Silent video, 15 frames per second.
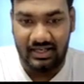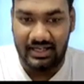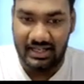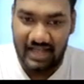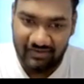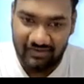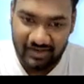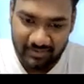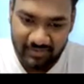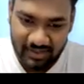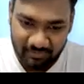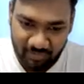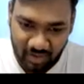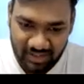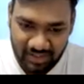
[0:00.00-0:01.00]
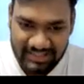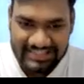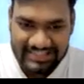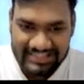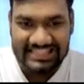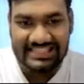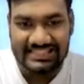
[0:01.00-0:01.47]
Government
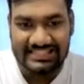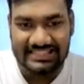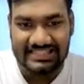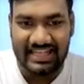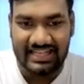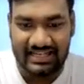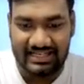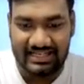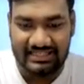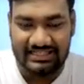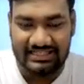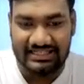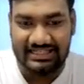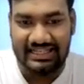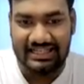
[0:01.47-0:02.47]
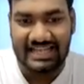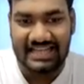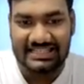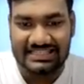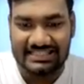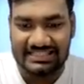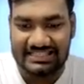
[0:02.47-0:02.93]
policies like
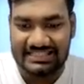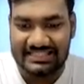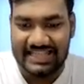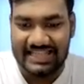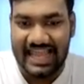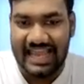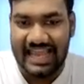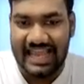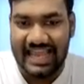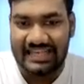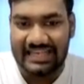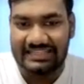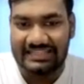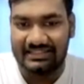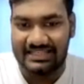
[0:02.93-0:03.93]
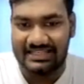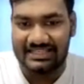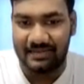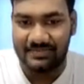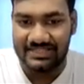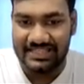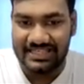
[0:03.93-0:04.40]
taxes and
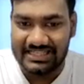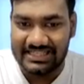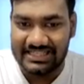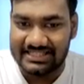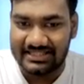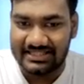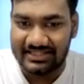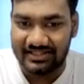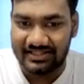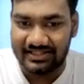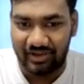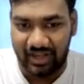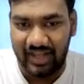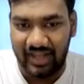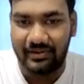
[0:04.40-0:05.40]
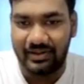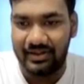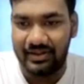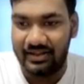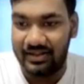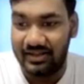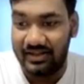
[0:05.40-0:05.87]
subsidies, okay.
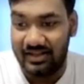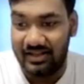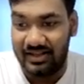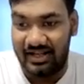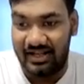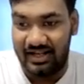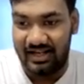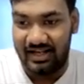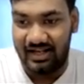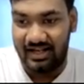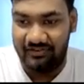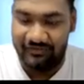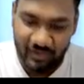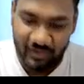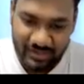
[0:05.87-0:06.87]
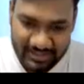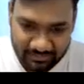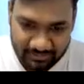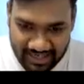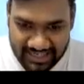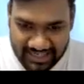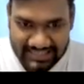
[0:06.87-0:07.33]
Future
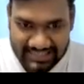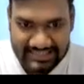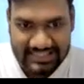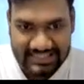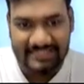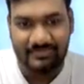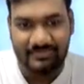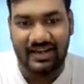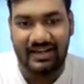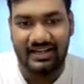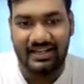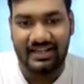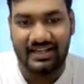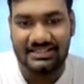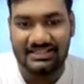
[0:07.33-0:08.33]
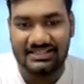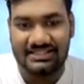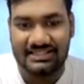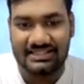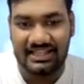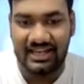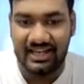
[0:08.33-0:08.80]
price expectations,
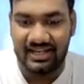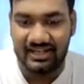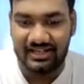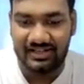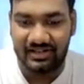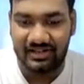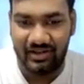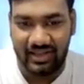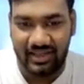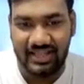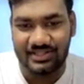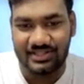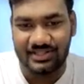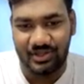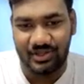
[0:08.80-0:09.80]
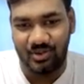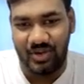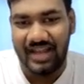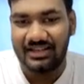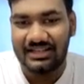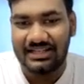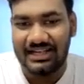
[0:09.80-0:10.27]
correct? Okay, you
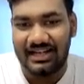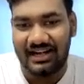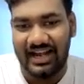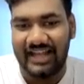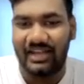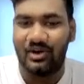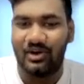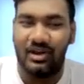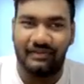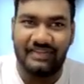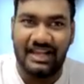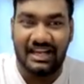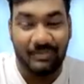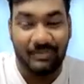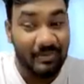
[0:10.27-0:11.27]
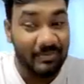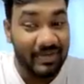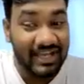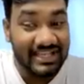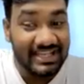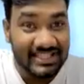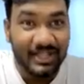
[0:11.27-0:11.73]
can write all of that. Remember,
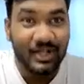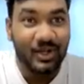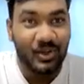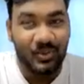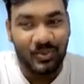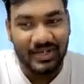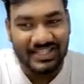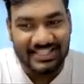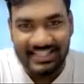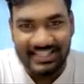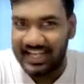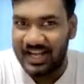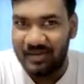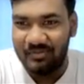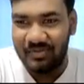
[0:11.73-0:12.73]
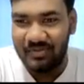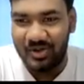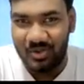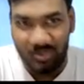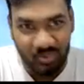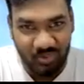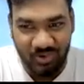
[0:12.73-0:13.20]
guys, question number
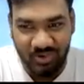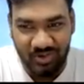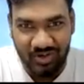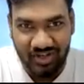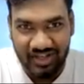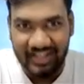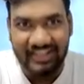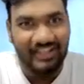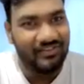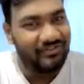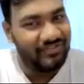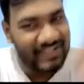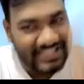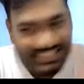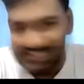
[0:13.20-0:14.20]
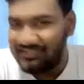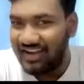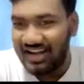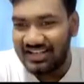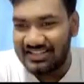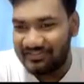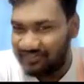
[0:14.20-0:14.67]
2, the first
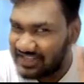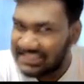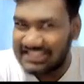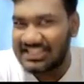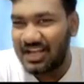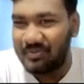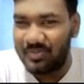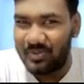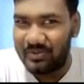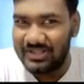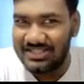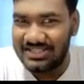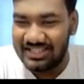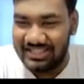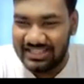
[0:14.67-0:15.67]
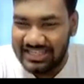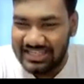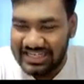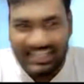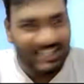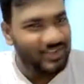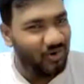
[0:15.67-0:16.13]
sub question
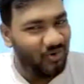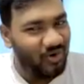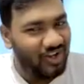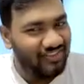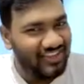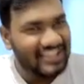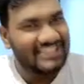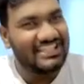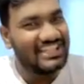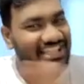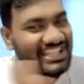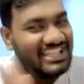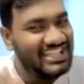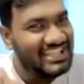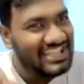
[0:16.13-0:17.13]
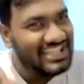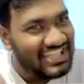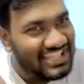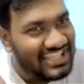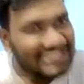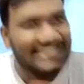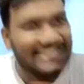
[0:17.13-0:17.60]
is always the
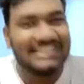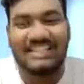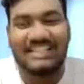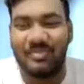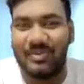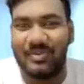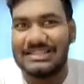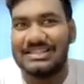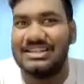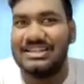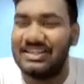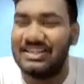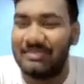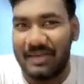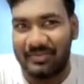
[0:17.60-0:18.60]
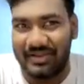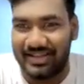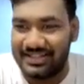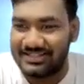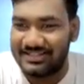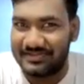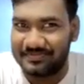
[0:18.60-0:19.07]
easiest sub question in the paper,
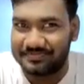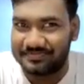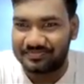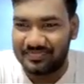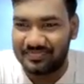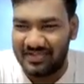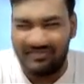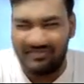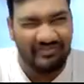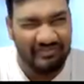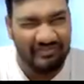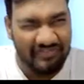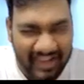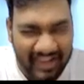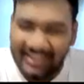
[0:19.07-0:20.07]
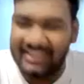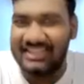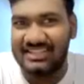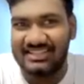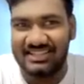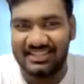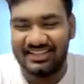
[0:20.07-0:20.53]
guys. Very
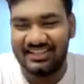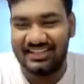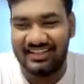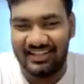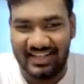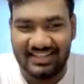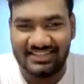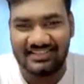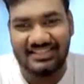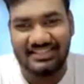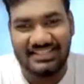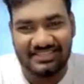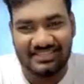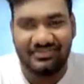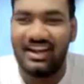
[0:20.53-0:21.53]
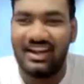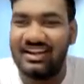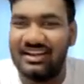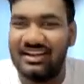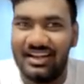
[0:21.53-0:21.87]
easy, right? So this is one.